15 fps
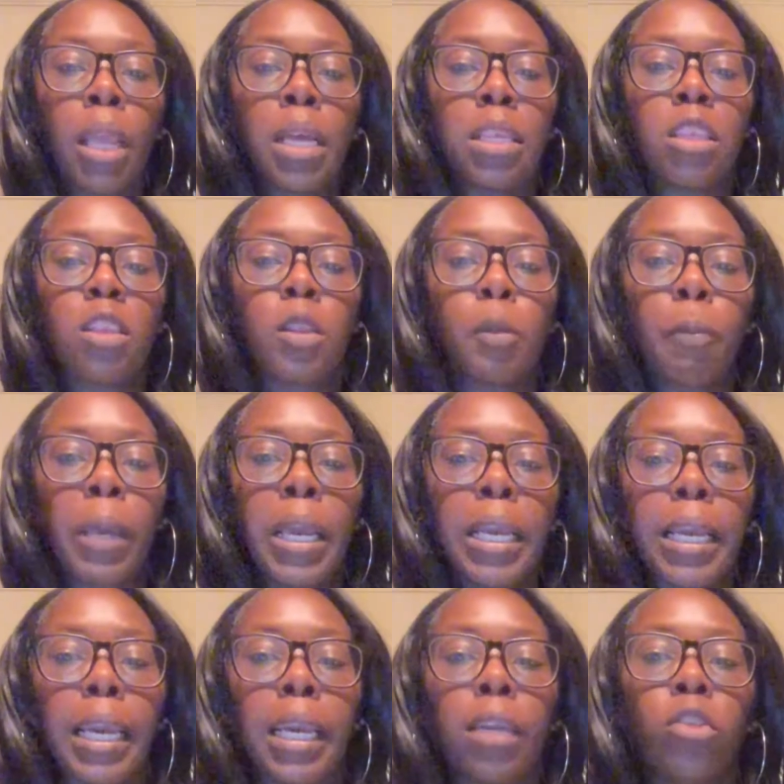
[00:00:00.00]

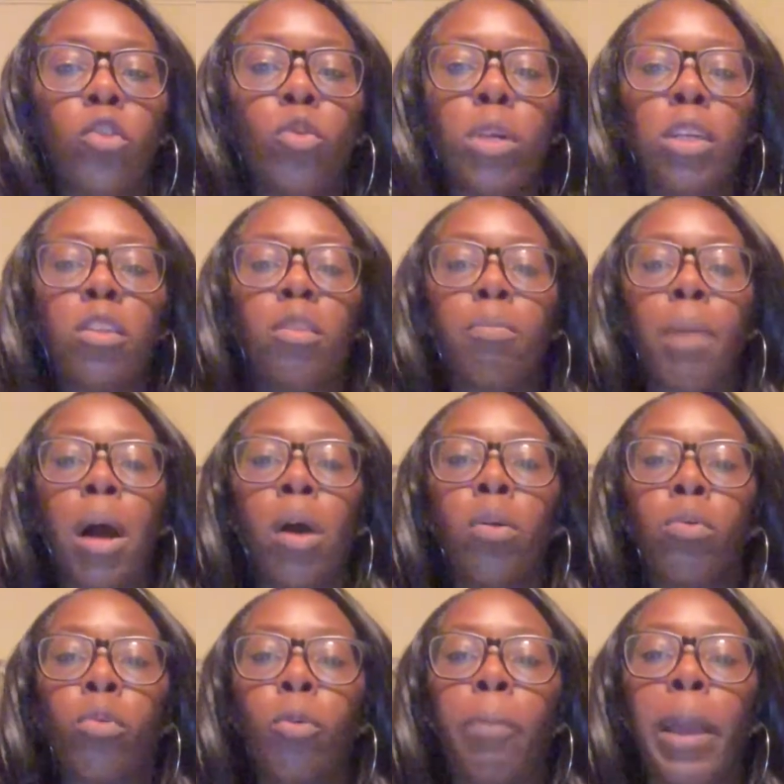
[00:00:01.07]
Speaking, doing a small
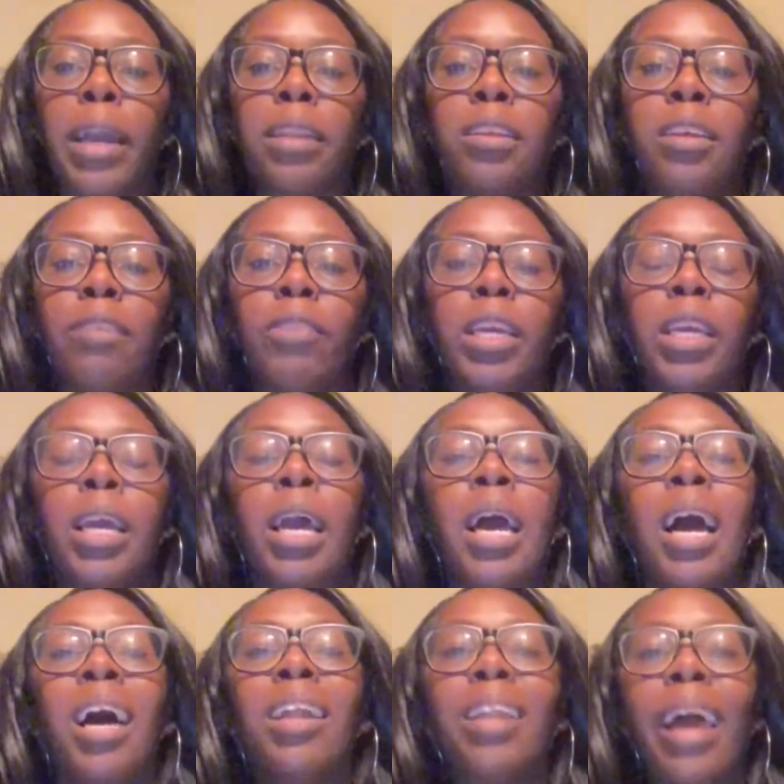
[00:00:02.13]
group activity,
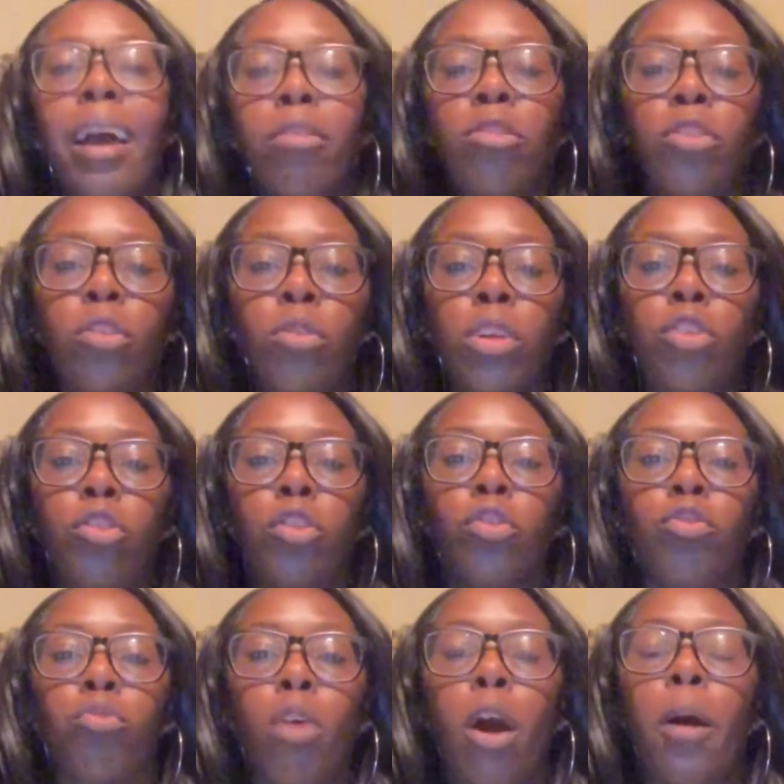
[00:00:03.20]
allow students to
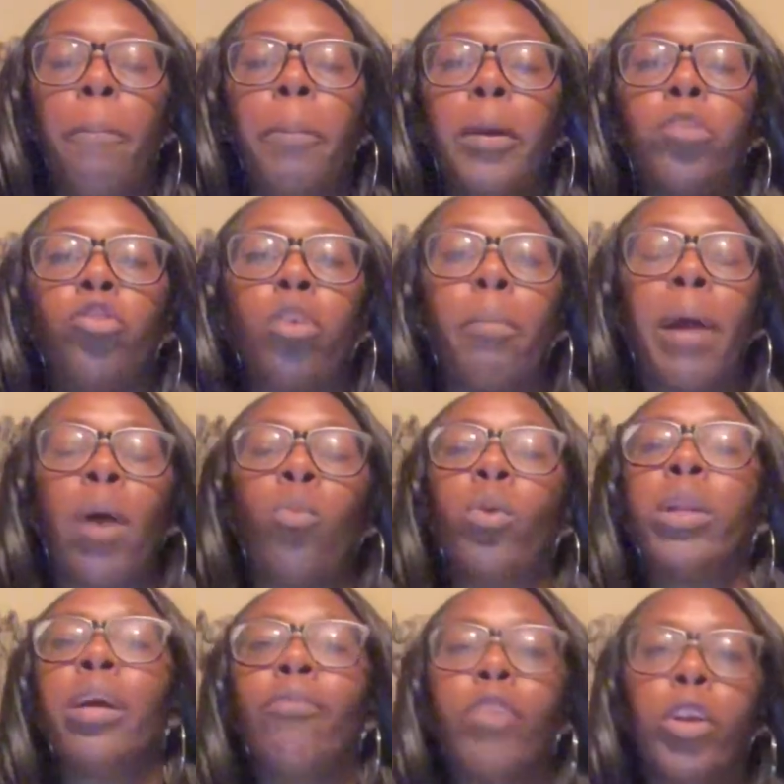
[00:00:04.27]
draw a picture about
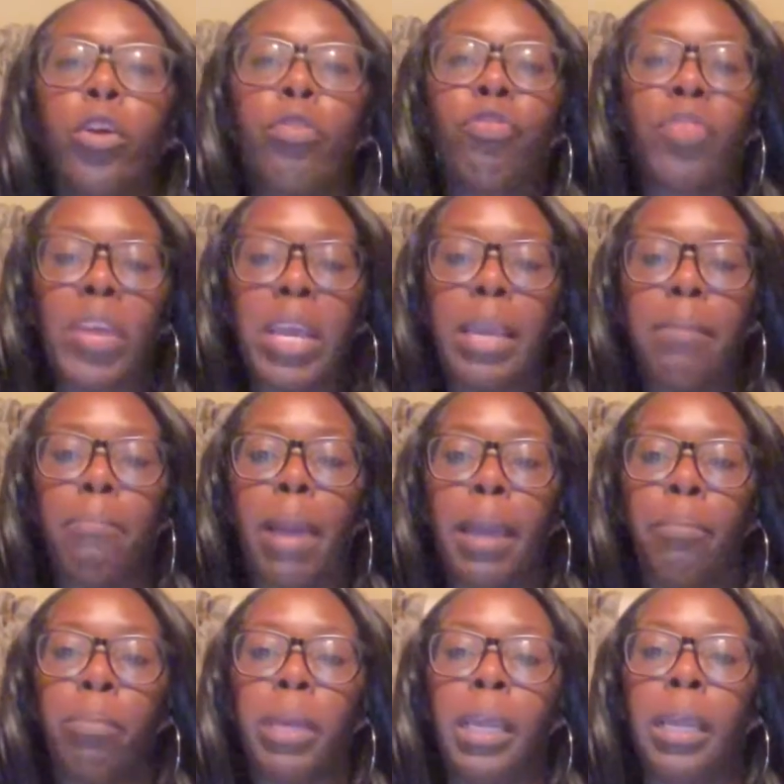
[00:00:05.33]
whatever your theme may
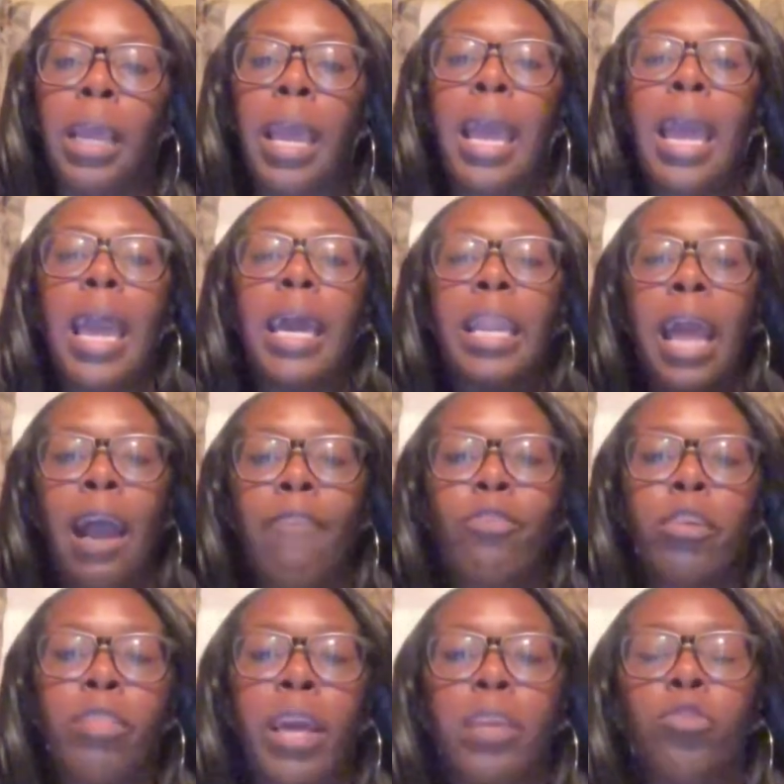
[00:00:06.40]
be. And
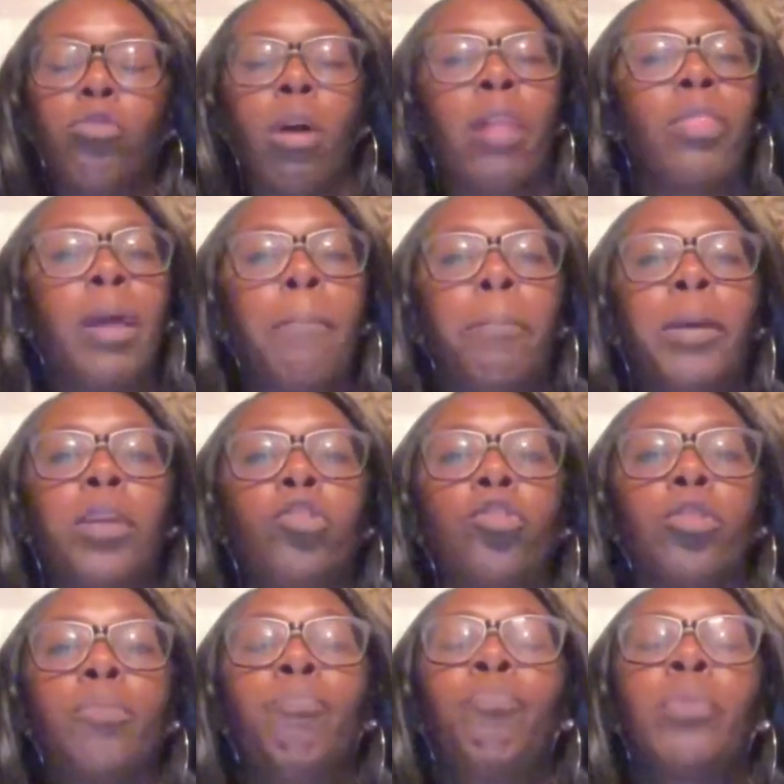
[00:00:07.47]
after they draw that
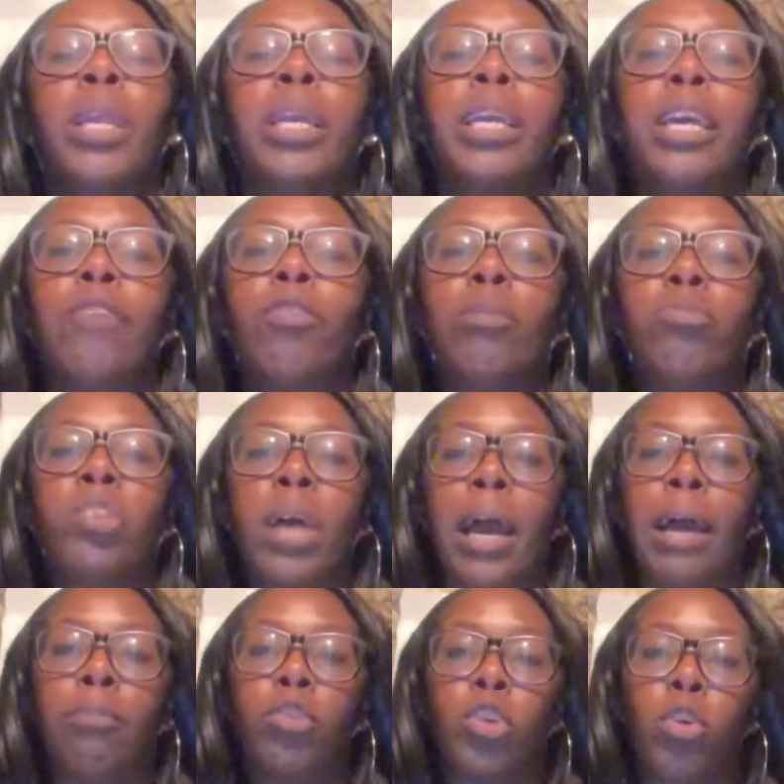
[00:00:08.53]
picture, give them
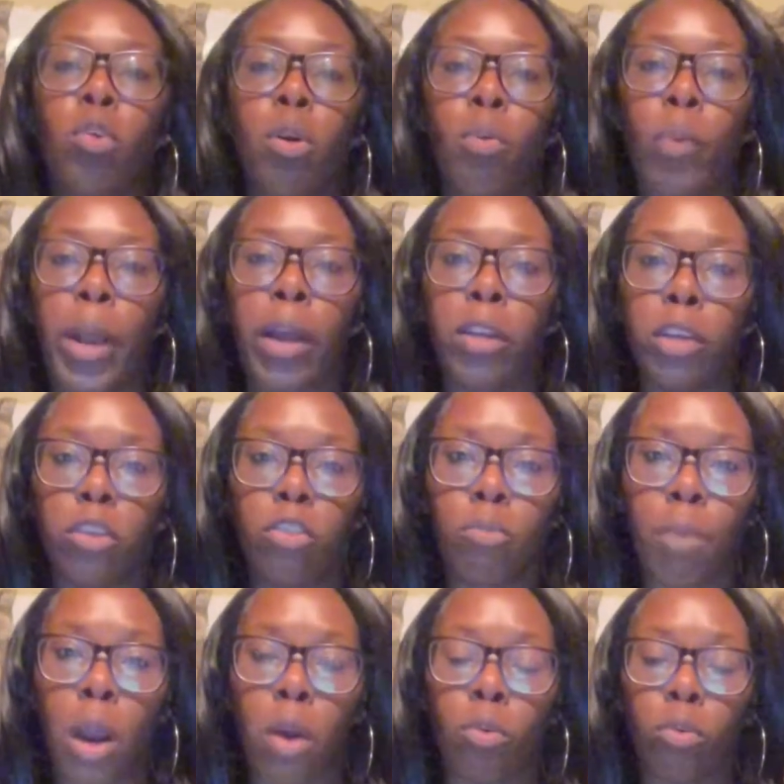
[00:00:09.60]
time to go around your
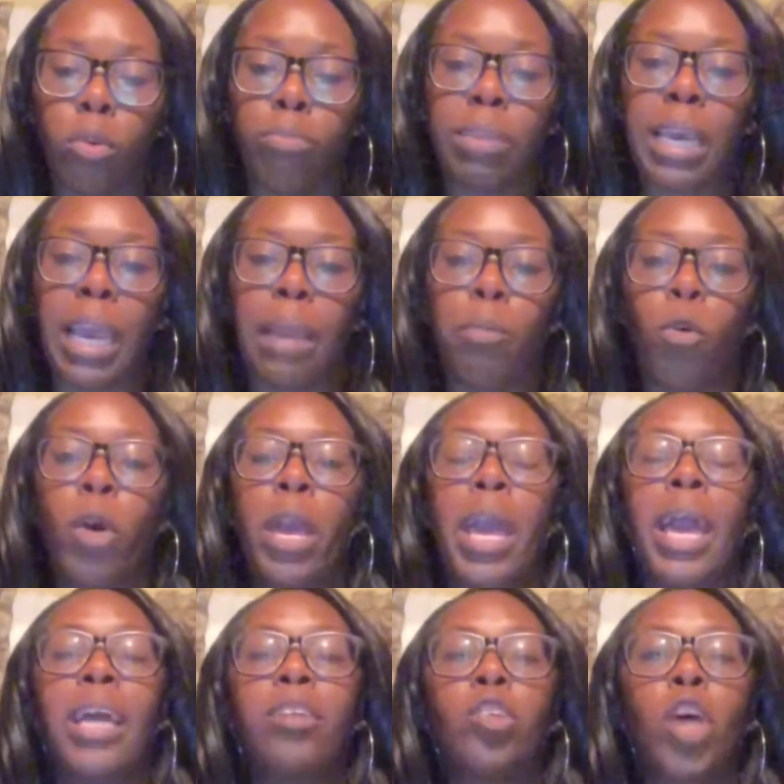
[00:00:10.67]
small group table
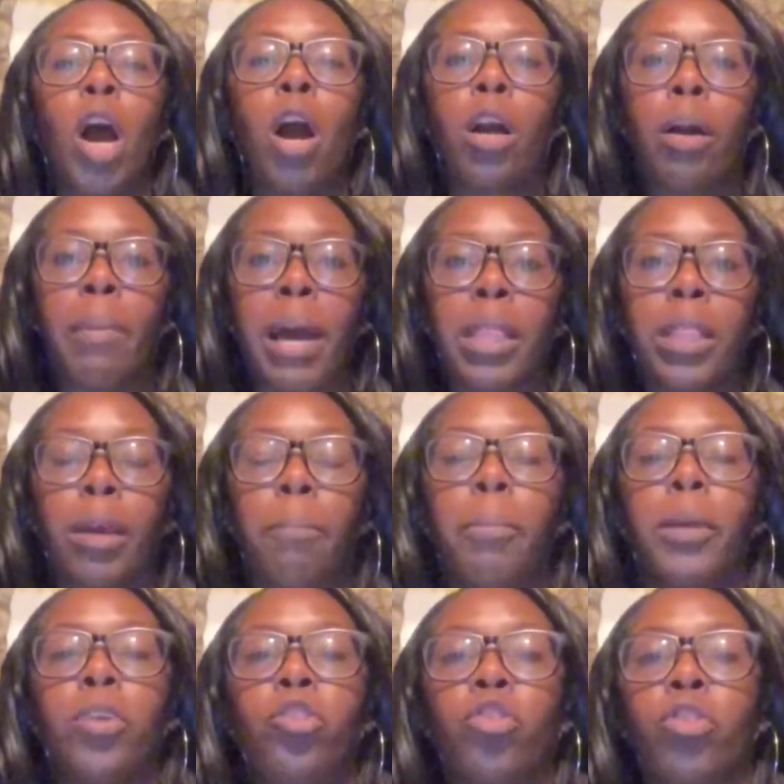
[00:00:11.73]
and talk about their
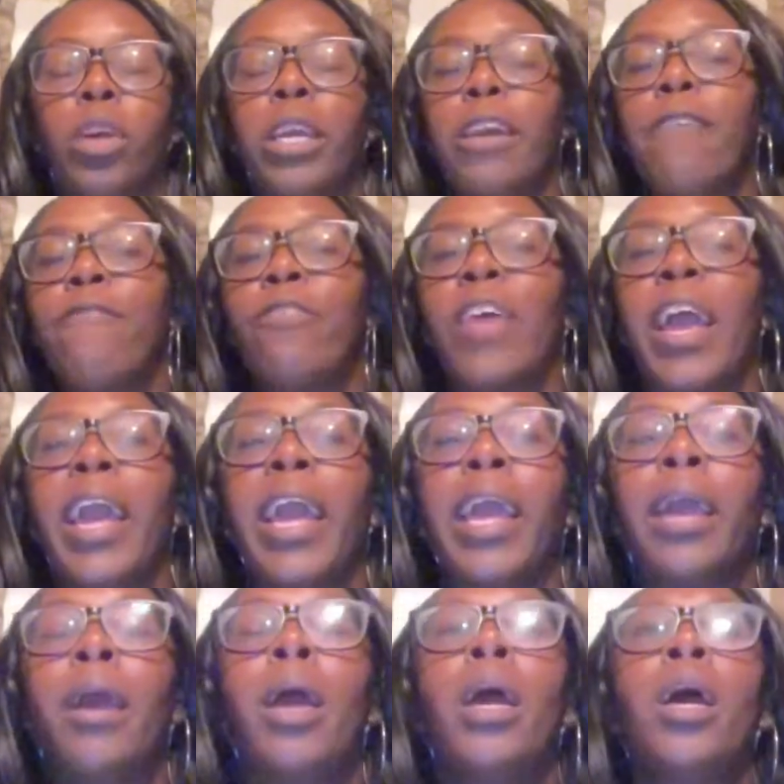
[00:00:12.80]
picture. If they